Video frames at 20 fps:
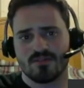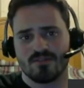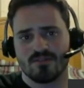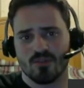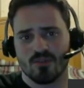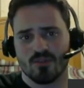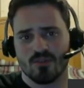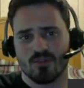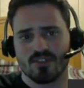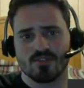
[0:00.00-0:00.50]

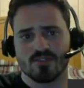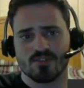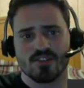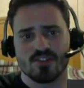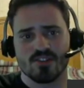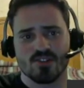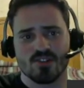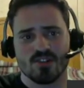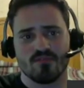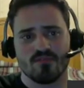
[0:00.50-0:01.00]
do a research
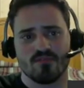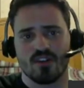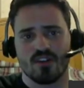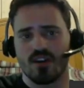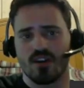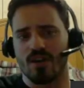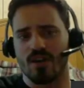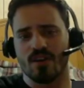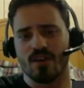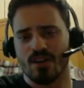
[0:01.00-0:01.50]
initiative
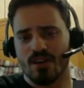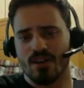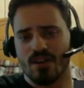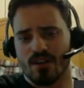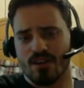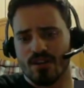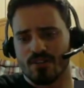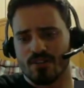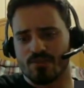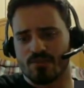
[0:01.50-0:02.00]

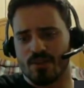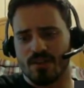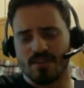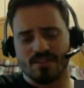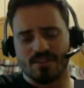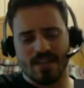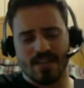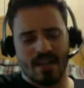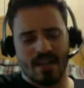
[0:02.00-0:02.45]
trying to